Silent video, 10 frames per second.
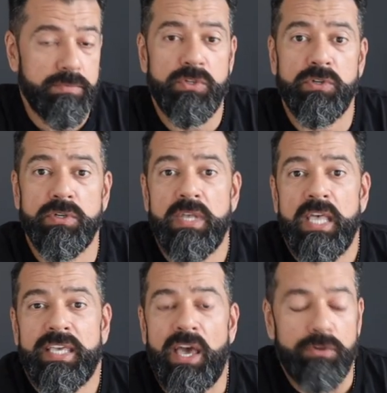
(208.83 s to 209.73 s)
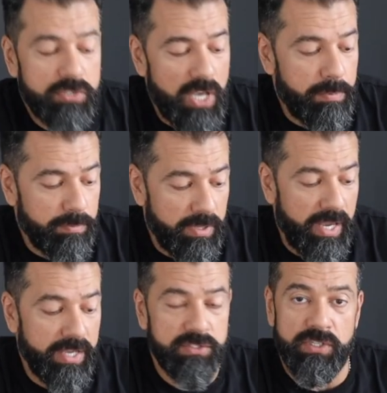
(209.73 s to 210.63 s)
your countertop
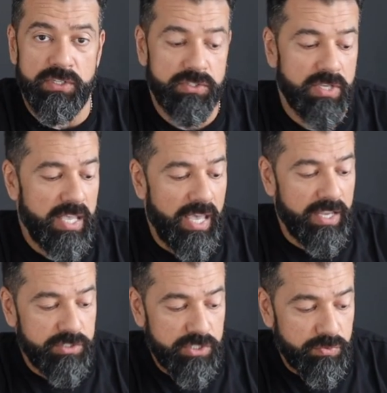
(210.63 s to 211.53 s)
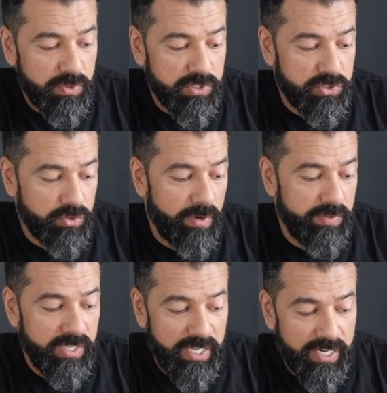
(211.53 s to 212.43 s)
appliances and just really store everything,